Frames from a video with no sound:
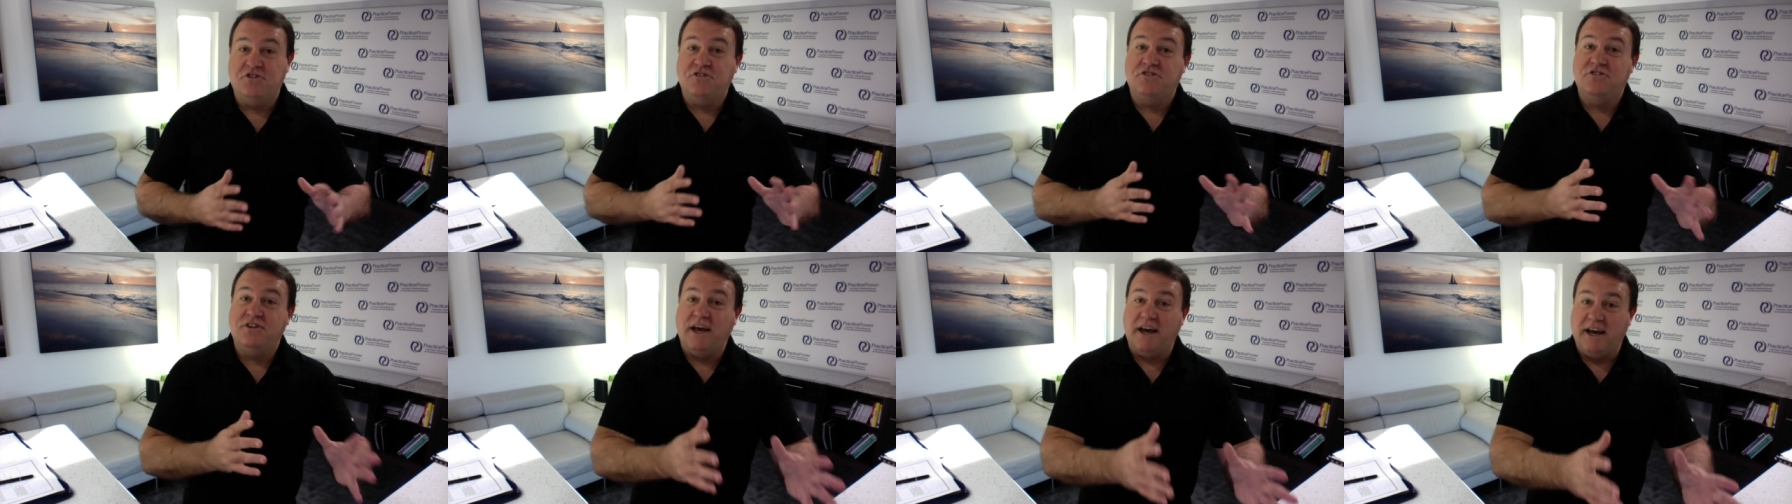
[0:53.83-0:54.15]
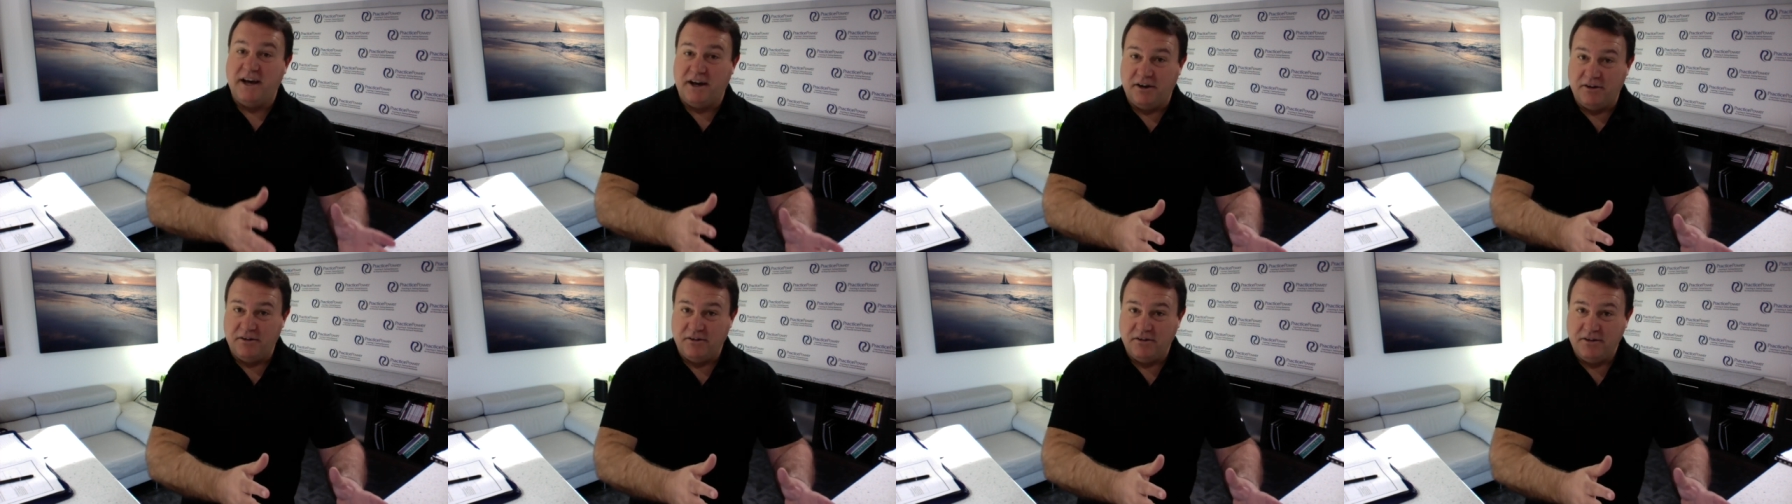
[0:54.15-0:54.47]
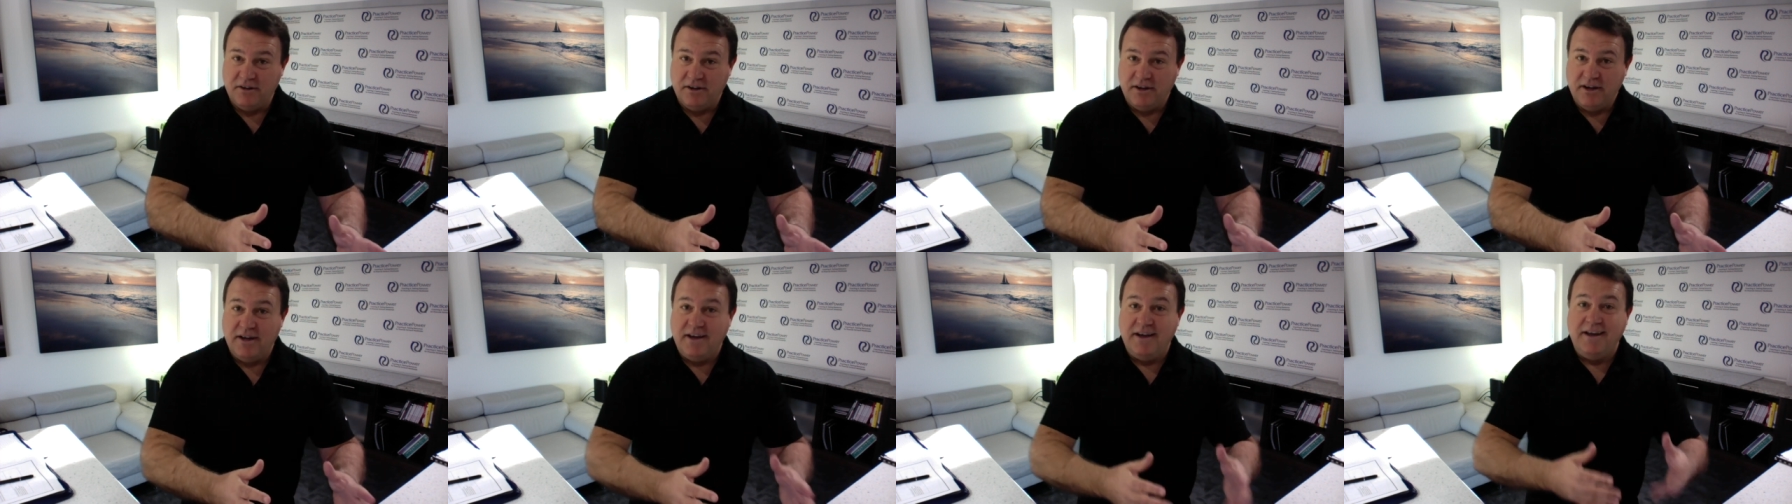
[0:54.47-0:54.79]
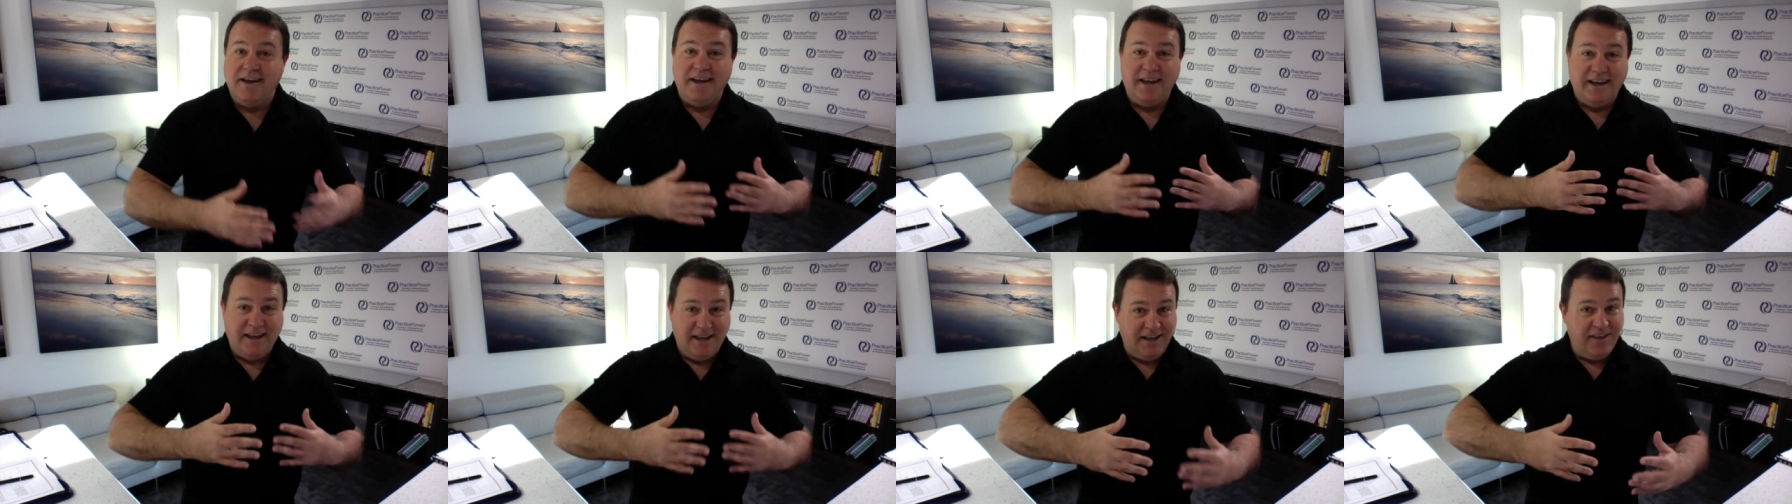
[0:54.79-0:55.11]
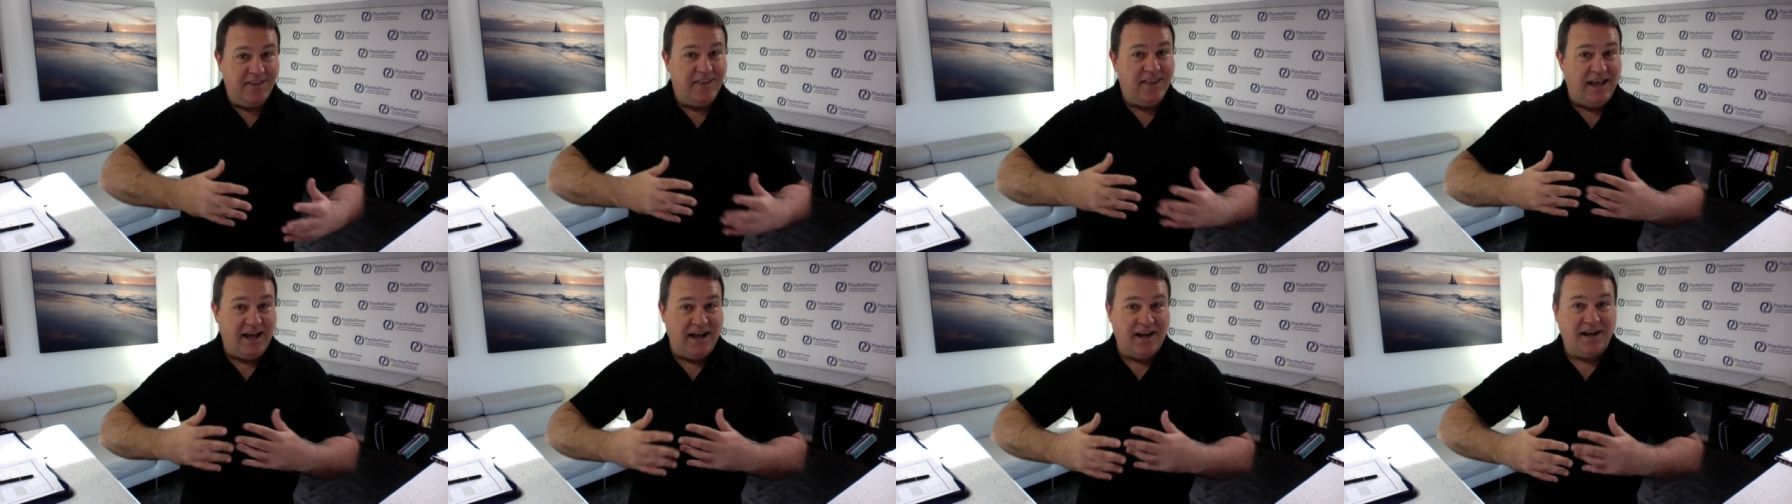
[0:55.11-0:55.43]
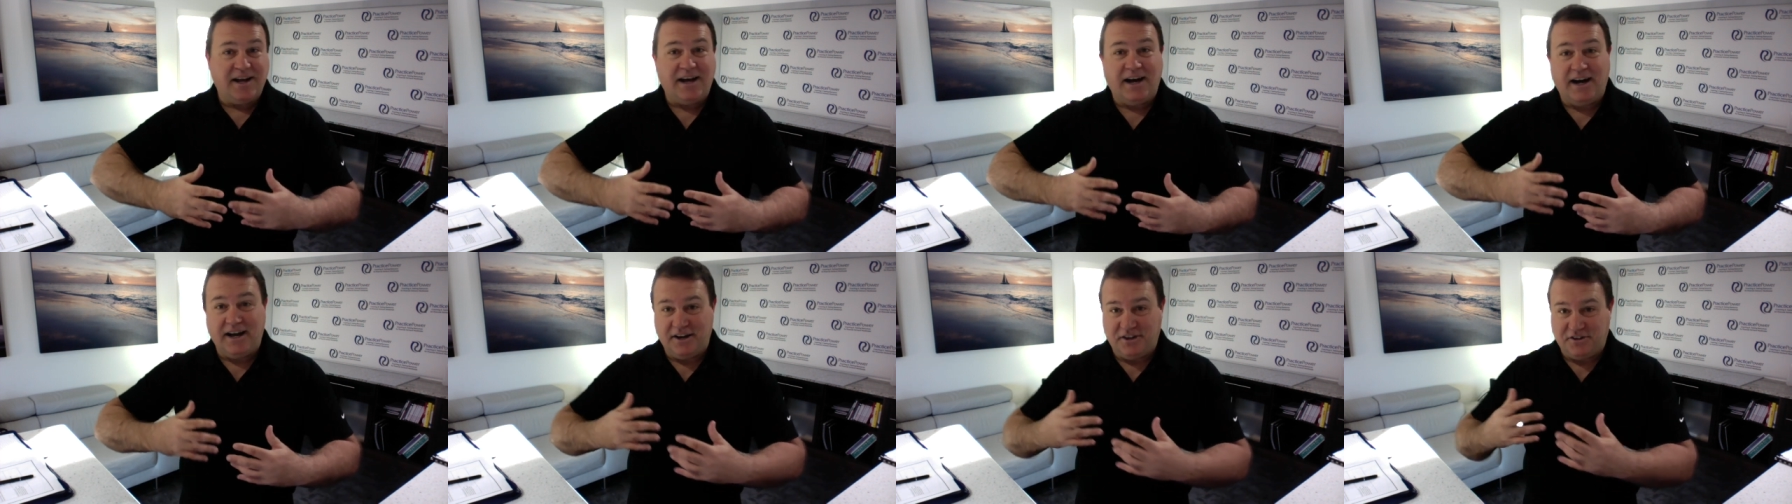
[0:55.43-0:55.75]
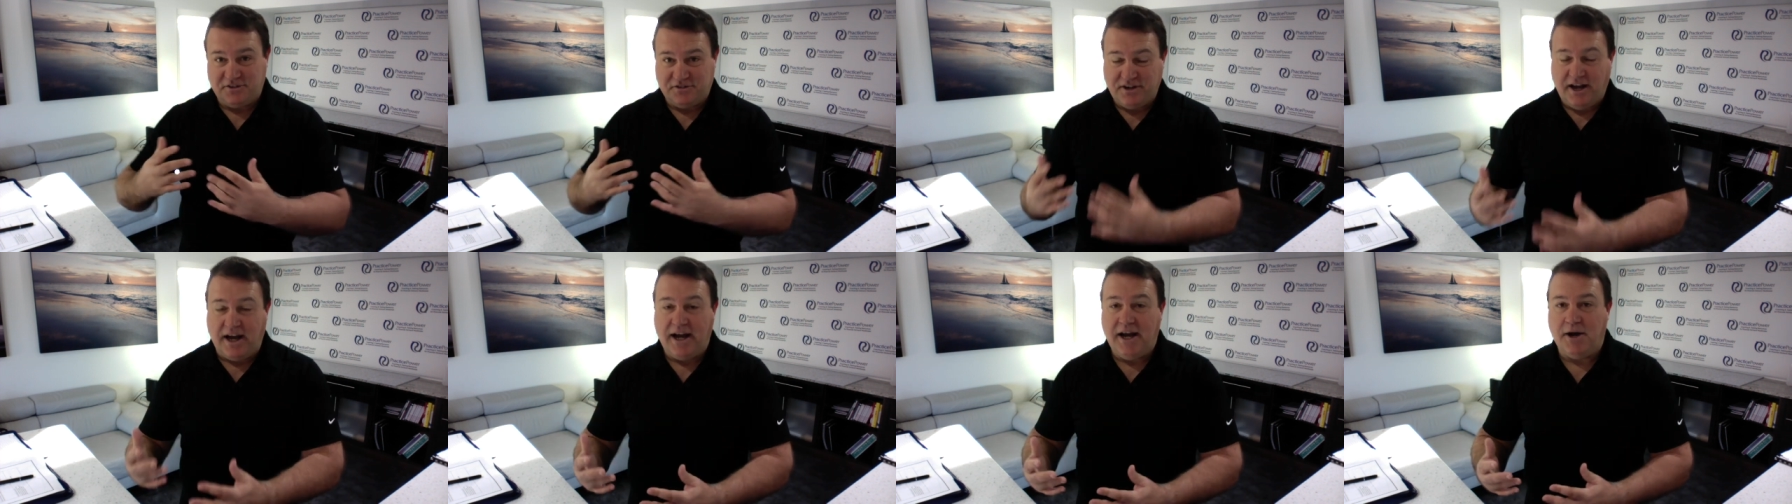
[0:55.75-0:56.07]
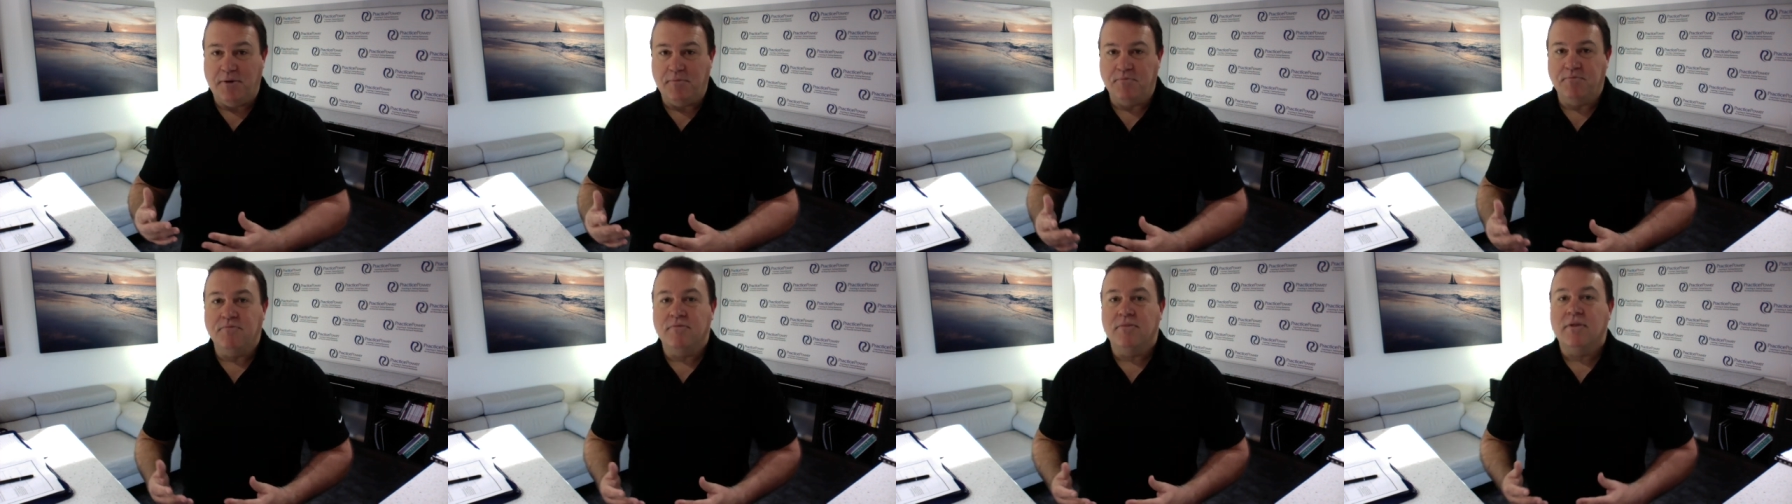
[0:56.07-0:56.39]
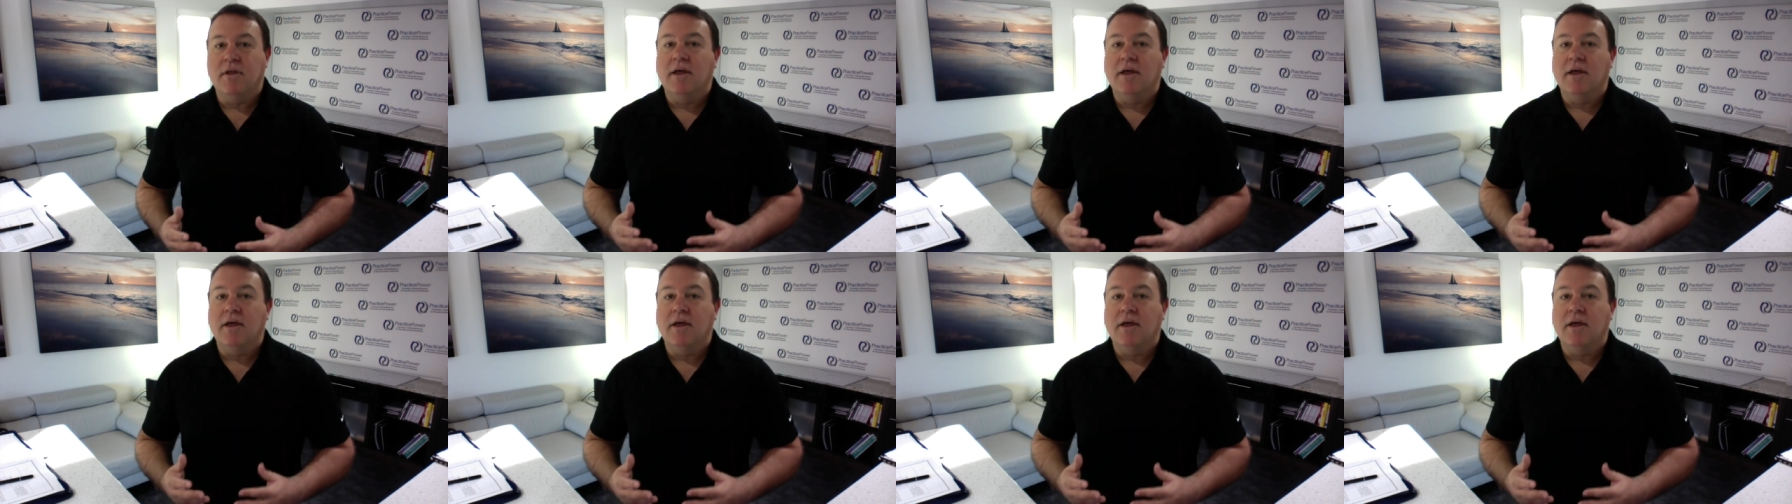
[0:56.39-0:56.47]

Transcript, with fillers: sell in that kind of style.